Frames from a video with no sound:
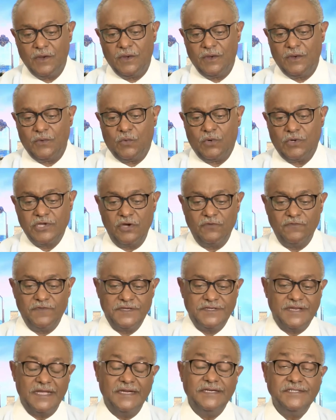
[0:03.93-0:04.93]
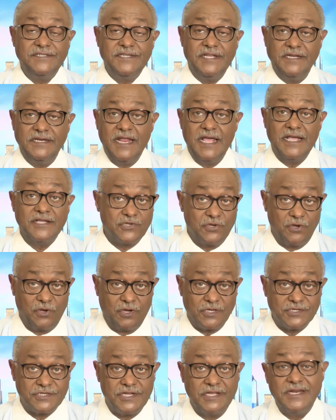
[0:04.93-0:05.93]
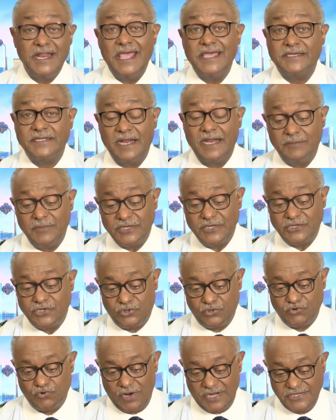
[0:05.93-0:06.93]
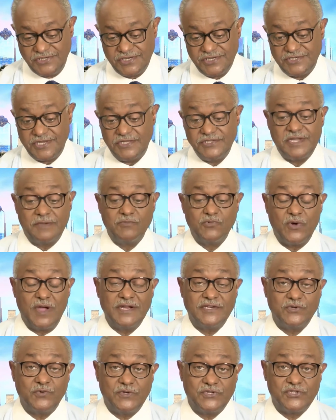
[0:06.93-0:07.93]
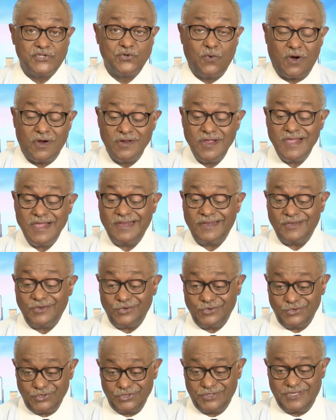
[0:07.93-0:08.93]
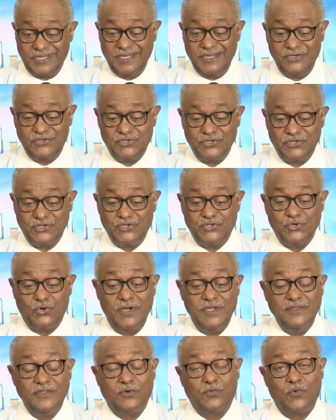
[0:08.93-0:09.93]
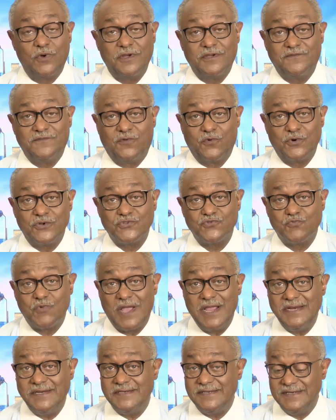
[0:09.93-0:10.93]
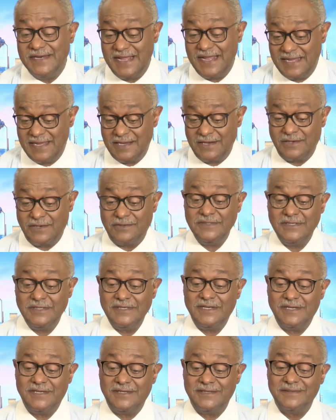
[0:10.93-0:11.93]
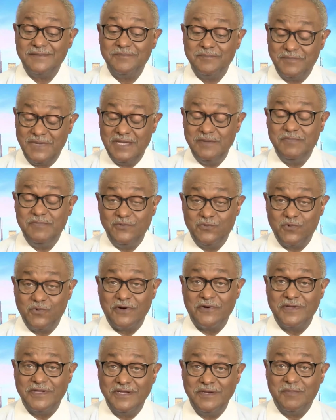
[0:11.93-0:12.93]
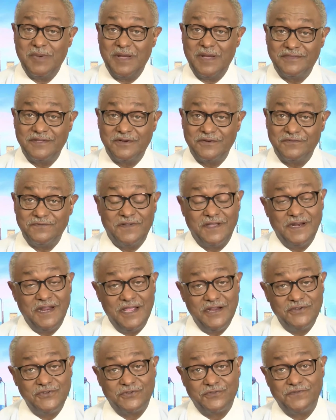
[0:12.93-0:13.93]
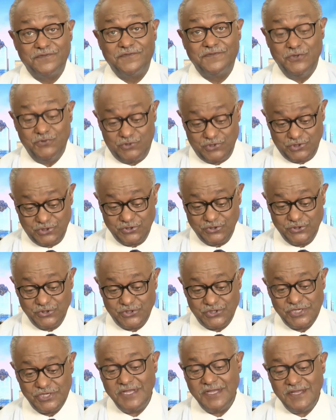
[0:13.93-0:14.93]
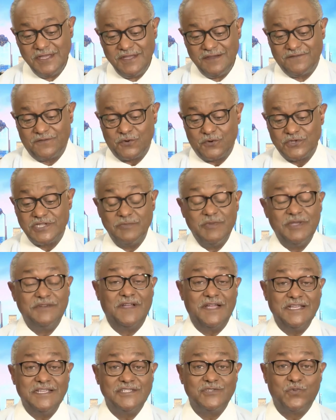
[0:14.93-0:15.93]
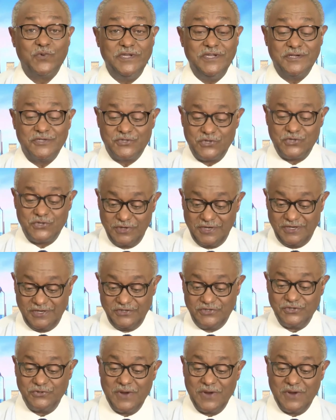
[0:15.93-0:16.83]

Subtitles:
Well, COVID-19 has caused an economic crisis, and some graduates who are looking to join the workforce right now may be worrying about their financial futures. For some advice, we are turning to